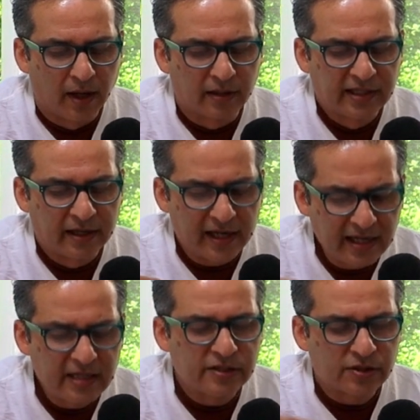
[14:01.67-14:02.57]
there
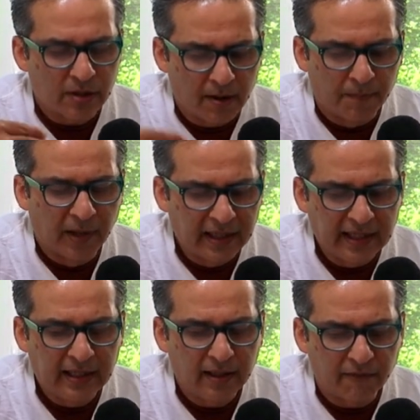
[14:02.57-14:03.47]
is
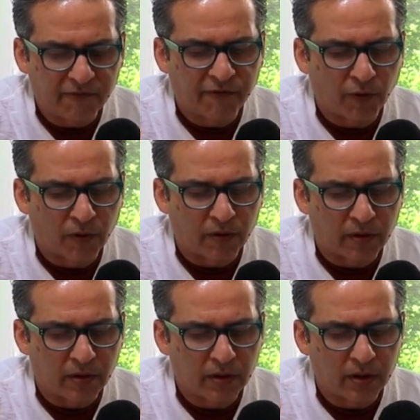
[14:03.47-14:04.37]
money
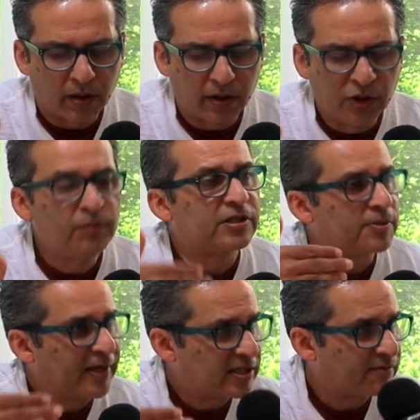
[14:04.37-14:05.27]
for human
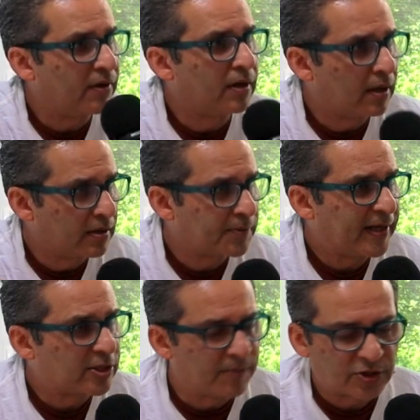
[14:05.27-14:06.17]
space
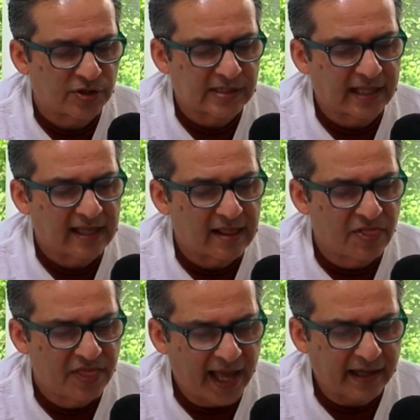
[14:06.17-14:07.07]
missions. I
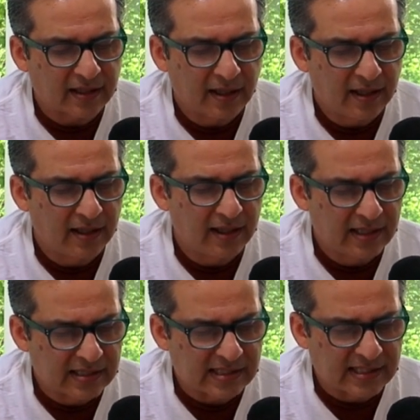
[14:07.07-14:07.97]
think that
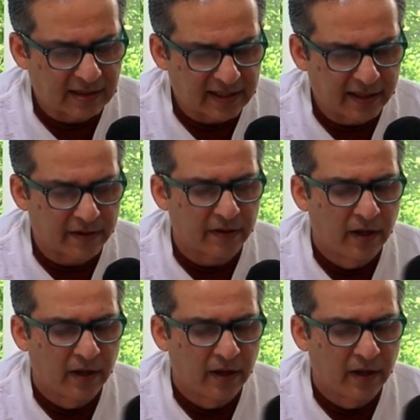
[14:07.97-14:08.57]
is still there.